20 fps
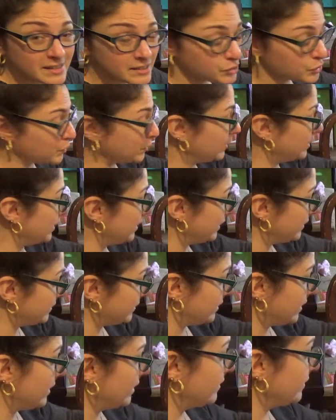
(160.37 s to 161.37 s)
does a really nice
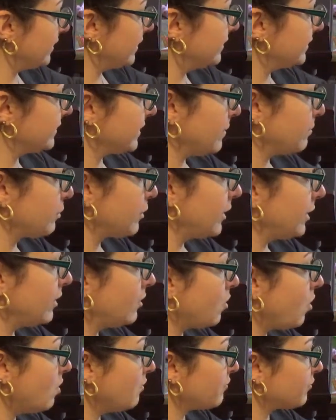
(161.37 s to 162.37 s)
thing. They separate
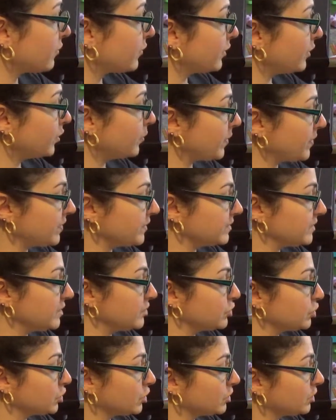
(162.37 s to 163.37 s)
it all for you with the
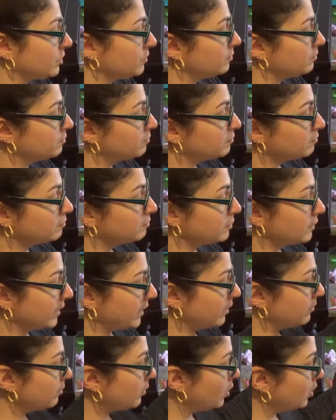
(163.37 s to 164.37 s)
teacher
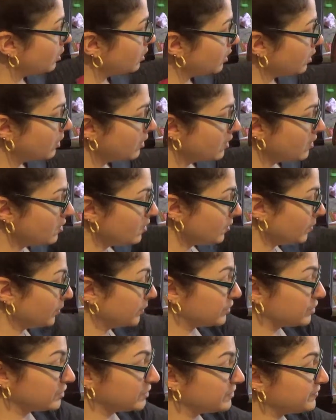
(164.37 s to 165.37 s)
plan book,
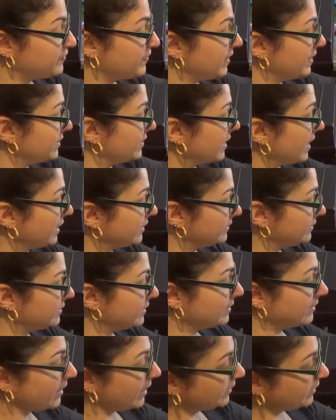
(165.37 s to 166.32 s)
which is fantastic,